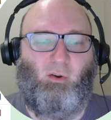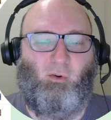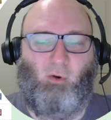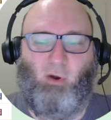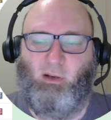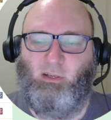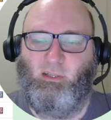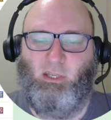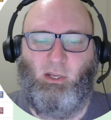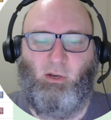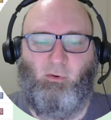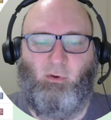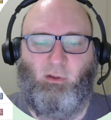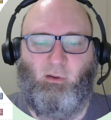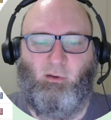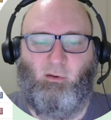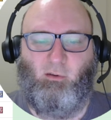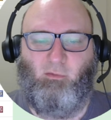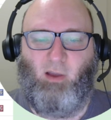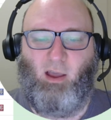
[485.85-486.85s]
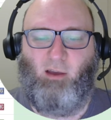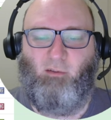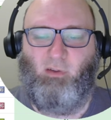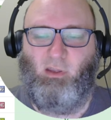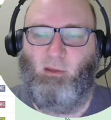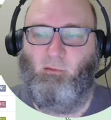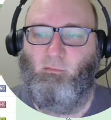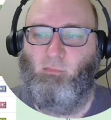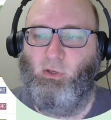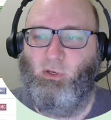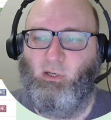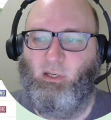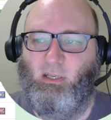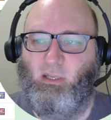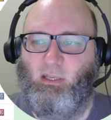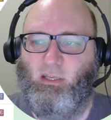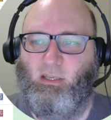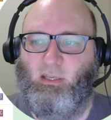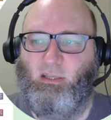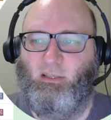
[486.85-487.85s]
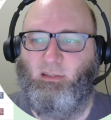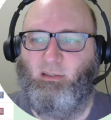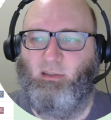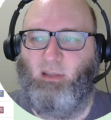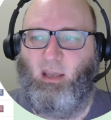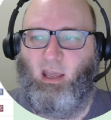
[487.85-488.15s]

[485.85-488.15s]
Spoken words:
criteria of having immunities,